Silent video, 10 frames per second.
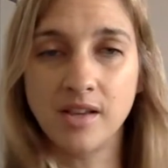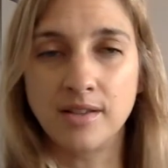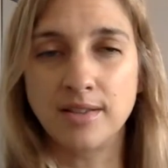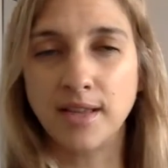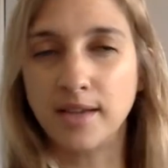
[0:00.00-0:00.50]

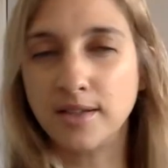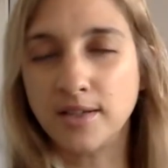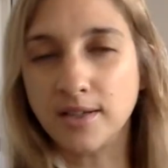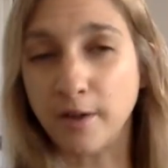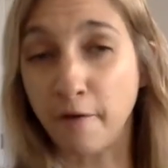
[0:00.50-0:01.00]
say it
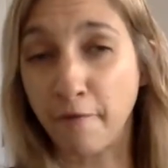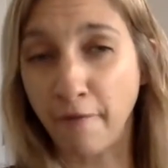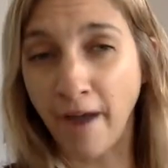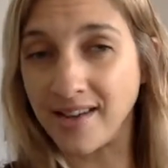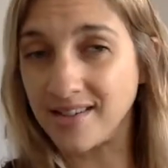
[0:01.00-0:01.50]
to a
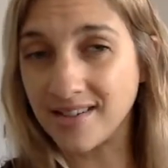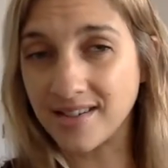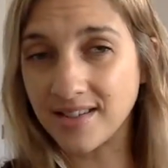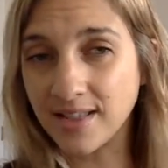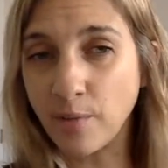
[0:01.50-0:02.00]
friend,
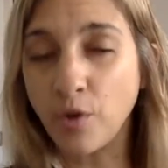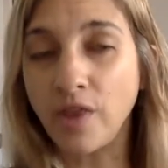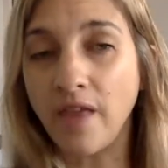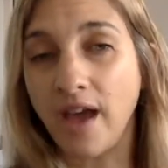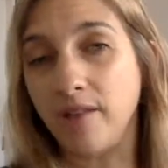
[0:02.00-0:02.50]
someone
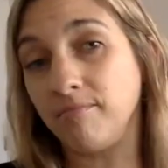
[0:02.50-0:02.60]
that